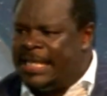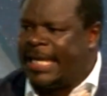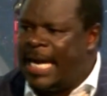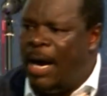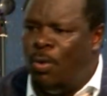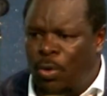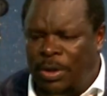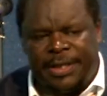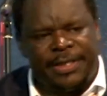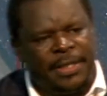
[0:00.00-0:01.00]
nursing her
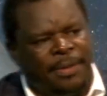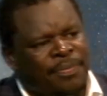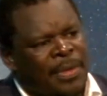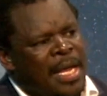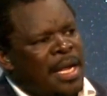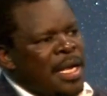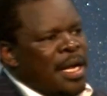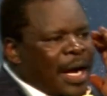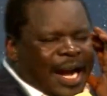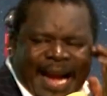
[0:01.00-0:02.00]
wounds,
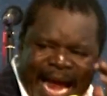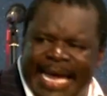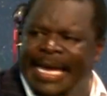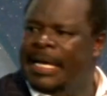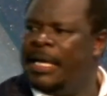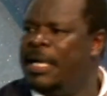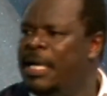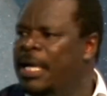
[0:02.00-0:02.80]
crying